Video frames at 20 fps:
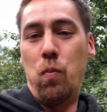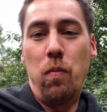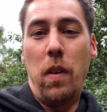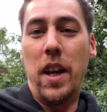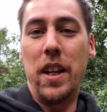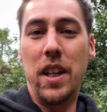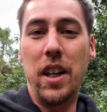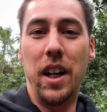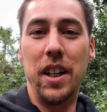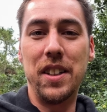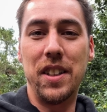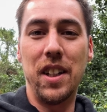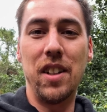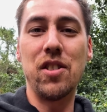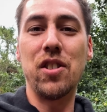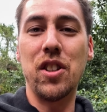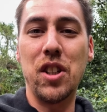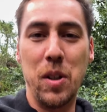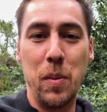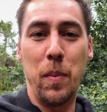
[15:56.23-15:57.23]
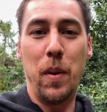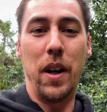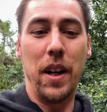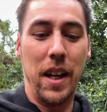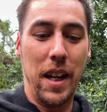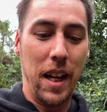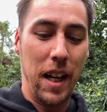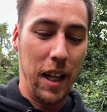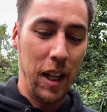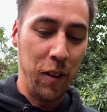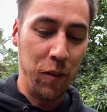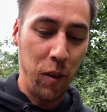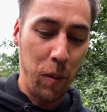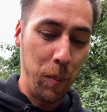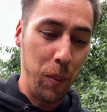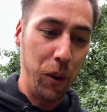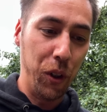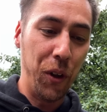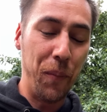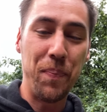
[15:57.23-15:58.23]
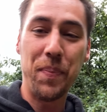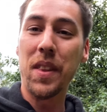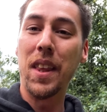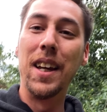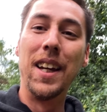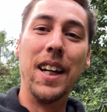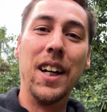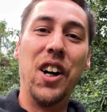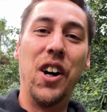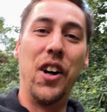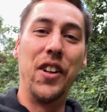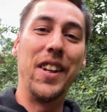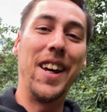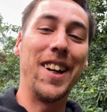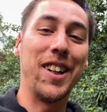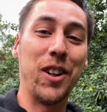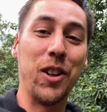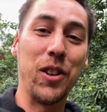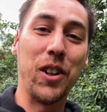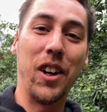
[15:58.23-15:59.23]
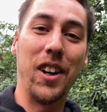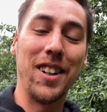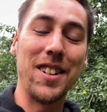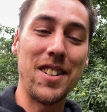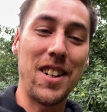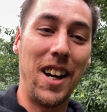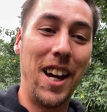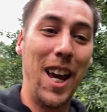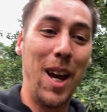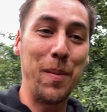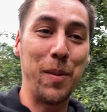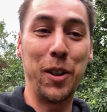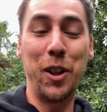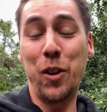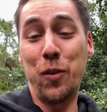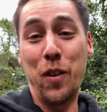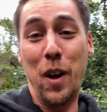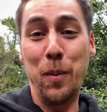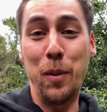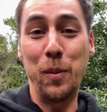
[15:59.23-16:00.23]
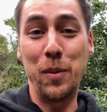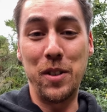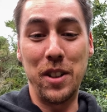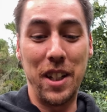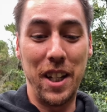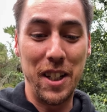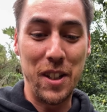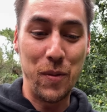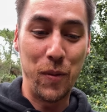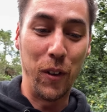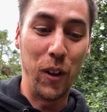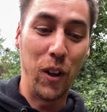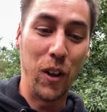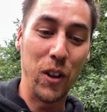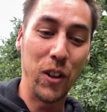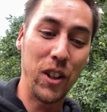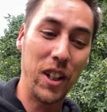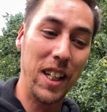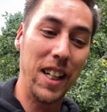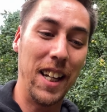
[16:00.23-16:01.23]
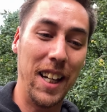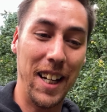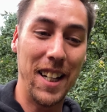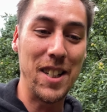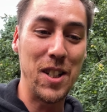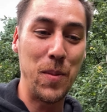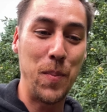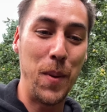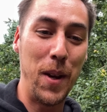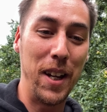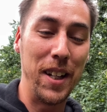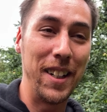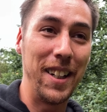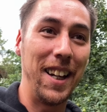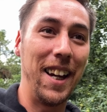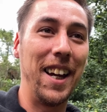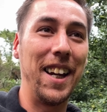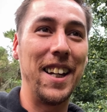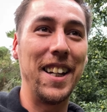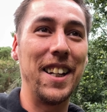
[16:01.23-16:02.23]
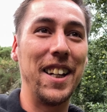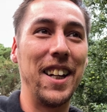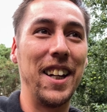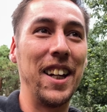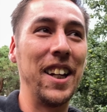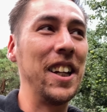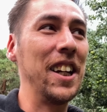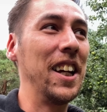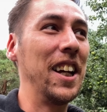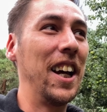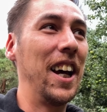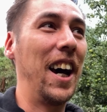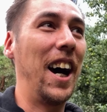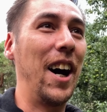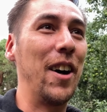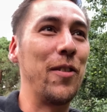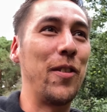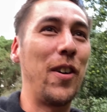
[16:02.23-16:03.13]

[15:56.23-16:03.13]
any ideas that you might have. But on that note, guys, I am going to wrap up today's vlog. It has been a uh, a